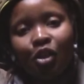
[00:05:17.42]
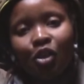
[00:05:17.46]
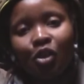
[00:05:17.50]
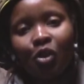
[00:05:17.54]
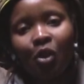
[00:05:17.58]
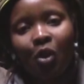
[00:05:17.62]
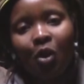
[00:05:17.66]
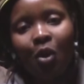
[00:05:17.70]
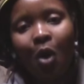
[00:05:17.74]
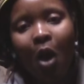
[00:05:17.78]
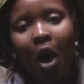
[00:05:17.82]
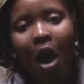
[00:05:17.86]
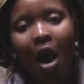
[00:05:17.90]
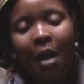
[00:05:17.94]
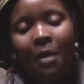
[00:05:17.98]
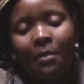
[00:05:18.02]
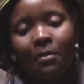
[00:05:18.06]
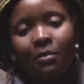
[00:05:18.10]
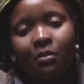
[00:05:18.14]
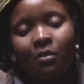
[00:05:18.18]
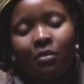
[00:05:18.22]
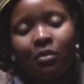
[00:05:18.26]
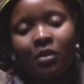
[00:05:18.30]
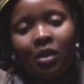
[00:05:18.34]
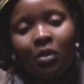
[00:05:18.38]
so
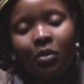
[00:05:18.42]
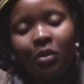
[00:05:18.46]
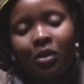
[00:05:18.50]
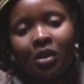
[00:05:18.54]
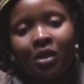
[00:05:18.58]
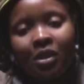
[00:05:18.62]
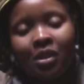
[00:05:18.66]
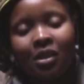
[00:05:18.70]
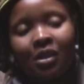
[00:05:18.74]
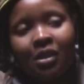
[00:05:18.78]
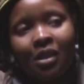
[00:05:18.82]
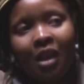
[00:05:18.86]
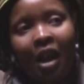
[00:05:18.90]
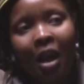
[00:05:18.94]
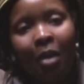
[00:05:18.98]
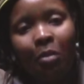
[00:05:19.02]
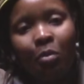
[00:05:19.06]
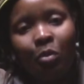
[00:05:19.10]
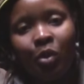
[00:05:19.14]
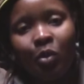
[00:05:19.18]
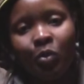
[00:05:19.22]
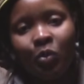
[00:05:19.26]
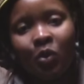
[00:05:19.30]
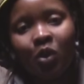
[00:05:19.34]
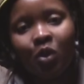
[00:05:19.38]
um, there was a
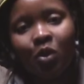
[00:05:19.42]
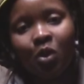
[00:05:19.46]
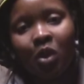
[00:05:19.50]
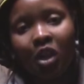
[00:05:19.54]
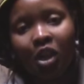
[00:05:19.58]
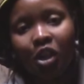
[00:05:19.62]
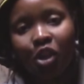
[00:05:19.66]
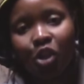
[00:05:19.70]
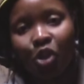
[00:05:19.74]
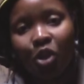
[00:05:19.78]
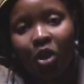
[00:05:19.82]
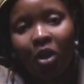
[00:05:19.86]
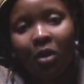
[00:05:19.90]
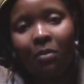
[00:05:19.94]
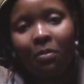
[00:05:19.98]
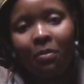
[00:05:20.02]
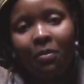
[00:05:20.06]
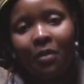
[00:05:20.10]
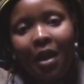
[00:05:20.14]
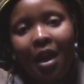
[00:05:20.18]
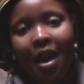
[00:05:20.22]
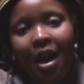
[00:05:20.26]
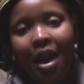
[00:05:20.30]
time when we took a trip